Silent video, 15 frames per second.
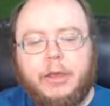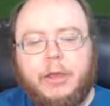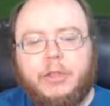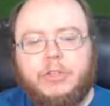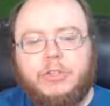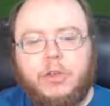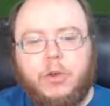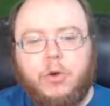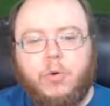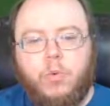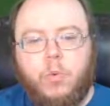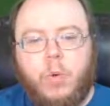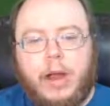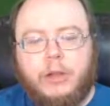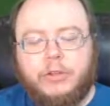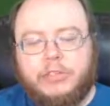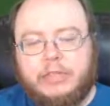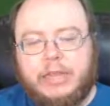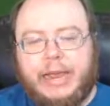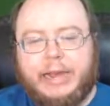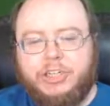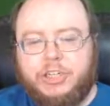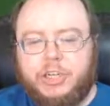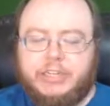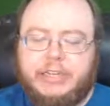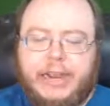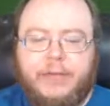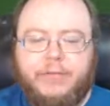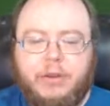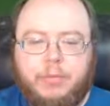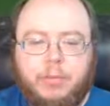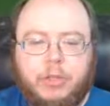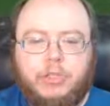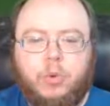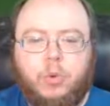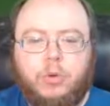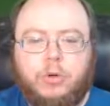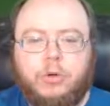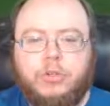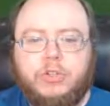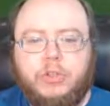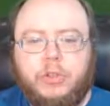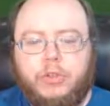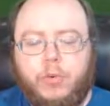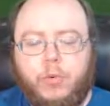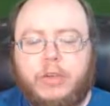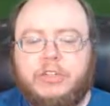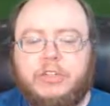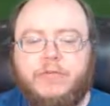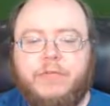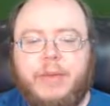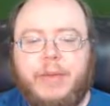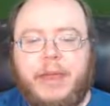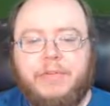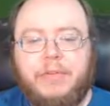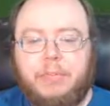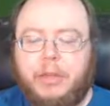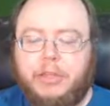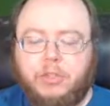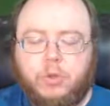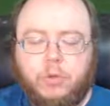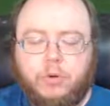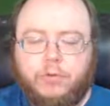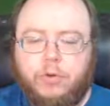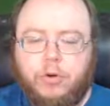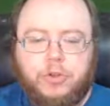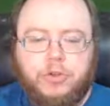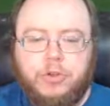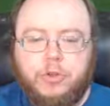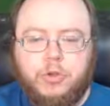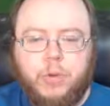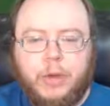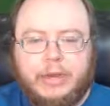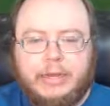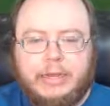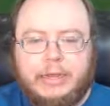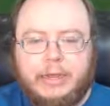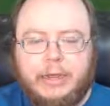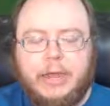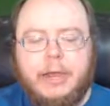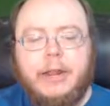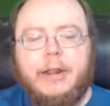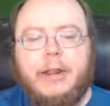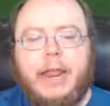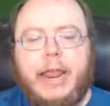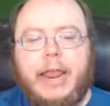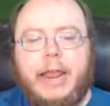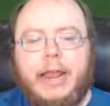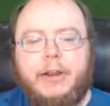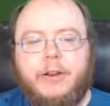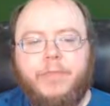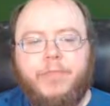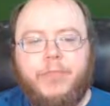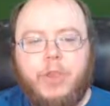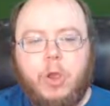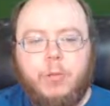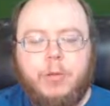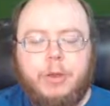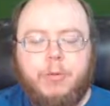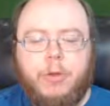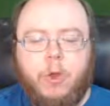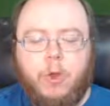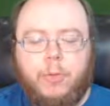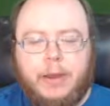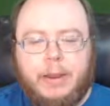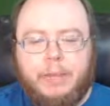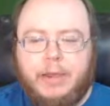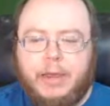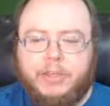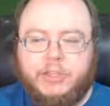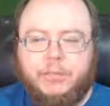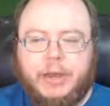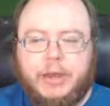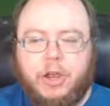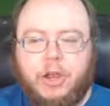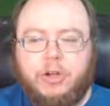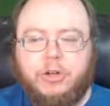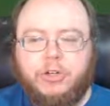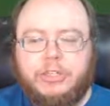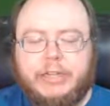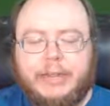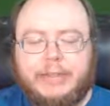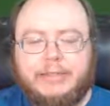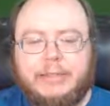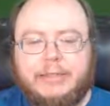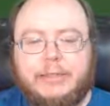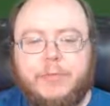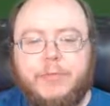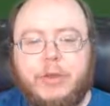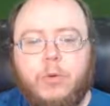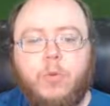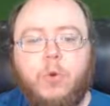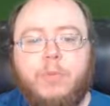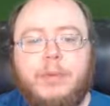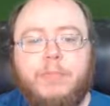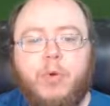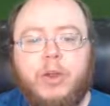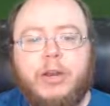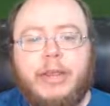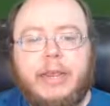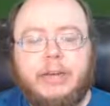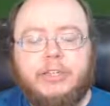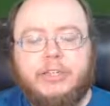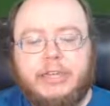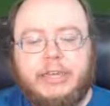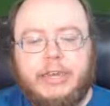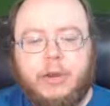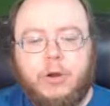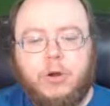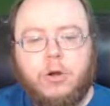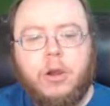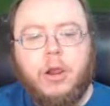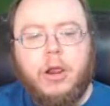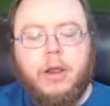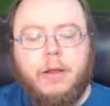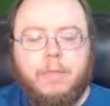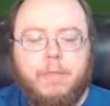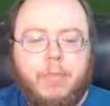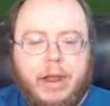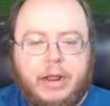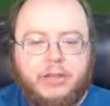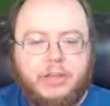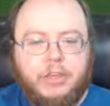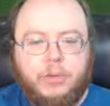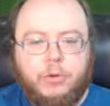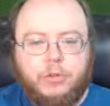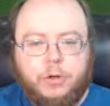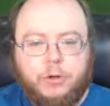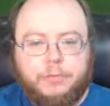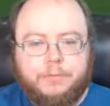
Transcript: So while slash doesn't have any placeholders, the rest of them have a placeholder for UUID, and the OpenAPI spec understands that something will be put into here by the user.